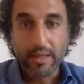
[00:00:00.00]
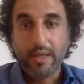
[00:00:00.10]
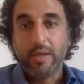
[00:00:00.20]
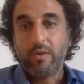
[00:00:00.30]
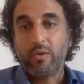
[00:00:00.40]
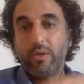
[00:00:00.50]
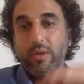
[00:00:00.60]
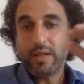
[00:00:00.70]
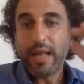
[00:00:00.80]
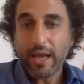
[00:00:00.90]
So
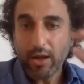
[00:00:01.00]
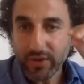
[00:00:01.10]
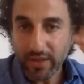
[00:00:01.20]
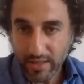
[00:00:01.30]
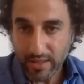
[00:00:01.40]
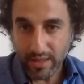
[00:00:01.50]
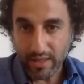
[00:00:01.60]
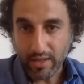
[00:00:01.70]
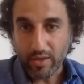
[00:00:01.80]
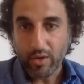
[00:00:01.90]
this lack of
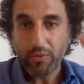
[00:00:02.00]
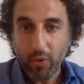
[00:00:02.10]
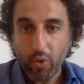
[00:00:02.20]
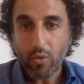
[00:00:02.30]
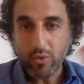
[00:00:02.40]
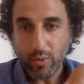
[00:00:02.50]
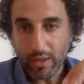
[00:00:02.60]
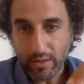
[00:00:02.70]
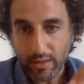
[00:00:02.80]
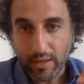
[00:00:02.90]
statistic of who owns
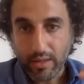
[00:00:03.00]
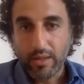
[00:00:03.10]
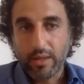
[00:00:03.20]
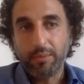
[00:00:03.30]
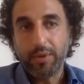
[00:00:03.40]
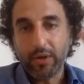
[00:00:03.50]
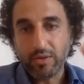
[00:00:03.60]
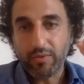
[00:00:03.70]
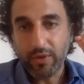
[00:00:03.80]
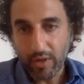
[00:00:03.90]
what
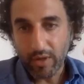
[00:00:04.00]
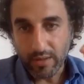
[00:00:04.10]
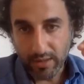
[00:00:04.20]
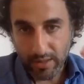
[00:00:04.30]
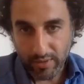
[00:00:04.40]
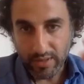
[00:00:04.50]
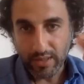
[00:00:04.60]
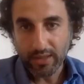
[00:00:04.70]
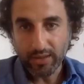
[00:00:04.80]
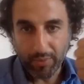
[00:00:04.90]
because of the
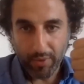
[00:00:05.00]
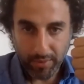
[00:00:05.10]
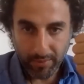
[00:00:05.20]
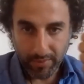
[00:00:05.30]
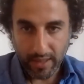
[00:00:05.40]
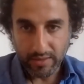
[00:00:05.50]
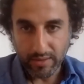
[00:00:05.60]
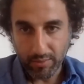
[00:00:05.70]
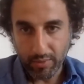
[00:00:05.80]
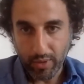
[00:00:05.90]
secrecy is a problem. That's
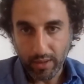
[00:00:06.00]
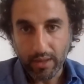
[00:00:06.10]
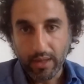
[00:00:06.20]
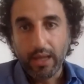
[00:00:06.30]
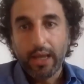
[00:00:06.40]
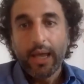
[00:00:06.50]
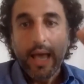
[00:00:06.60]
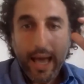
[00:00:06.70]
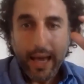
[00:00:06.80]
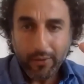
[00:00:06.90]
number one.
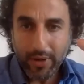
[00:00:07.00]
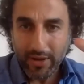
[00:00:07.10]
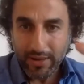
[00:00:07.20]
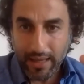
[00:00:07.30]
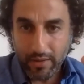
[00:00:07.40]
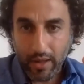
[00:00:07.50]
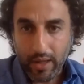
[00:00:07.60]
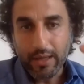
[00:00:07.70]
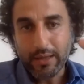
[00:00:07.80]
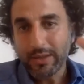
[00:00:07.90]
Aggregate
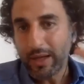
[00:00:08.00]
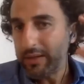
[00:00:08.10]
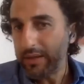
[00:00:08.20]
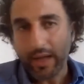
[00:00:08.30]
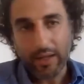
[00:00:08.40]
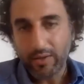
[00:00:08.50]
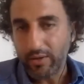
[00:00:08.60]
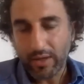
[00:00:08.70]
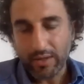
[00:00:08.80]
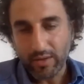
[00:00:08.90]
data
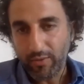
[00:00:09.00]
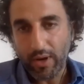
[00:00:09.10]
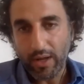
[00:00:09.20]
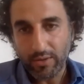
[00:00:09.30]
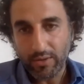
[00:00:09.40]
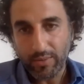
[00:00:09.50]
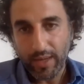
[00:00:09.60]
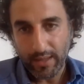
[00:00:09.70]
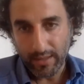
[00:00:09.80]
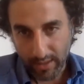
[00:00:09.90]
doesn't fall under
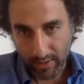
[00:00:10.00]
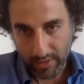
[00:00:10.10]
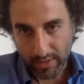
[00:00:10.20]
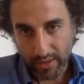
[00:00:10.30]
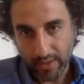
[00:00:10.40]
banking secrecy.